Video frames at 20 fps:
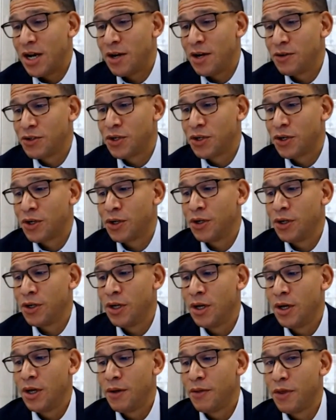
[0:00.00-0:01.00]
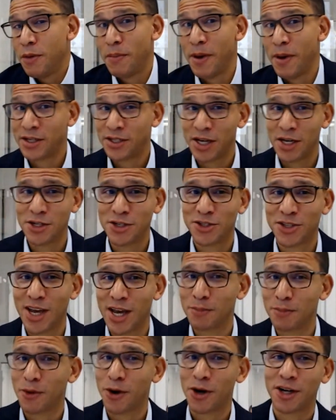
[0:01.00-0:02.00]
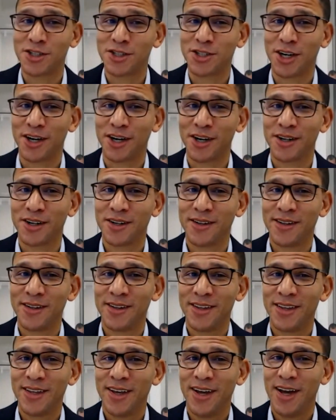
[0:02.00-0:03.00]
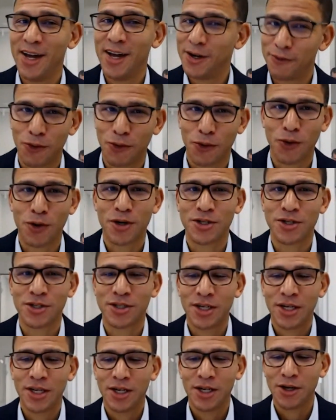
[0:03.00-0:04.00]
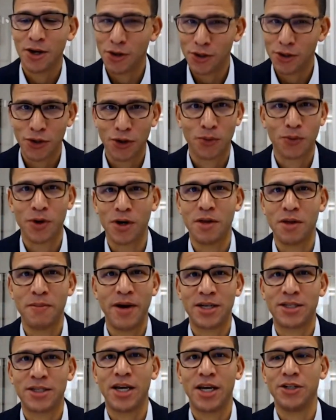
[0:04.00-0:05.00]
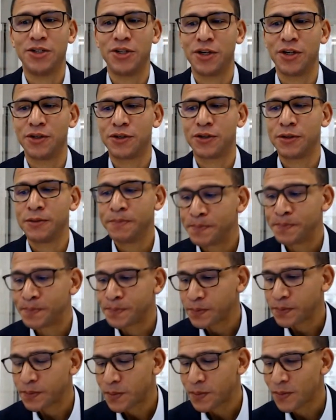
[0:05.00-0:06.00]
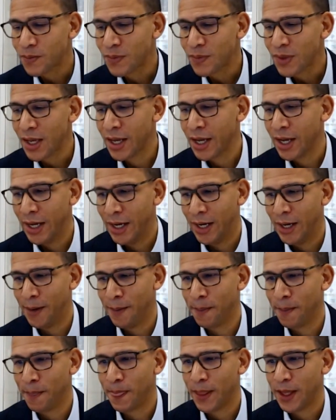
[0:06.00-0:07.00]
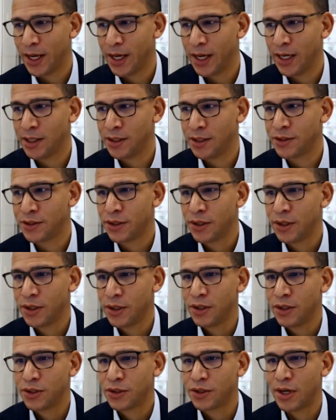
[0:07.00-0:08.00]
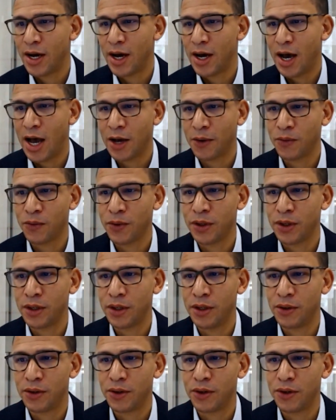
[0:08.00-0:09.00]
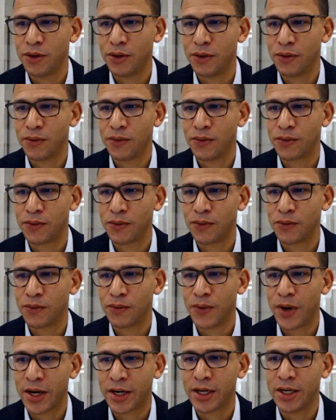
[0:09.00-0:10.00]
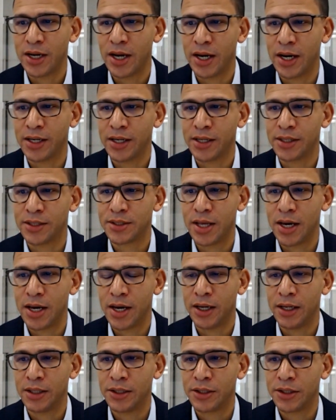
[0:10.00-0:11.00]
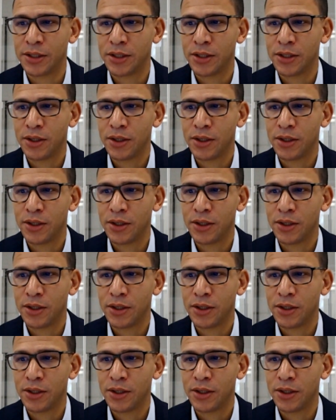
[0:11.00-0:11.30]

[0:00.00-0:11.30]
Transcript: downturn, the best agents gain market share. And of course, you're one of the best agents. And I would recognize that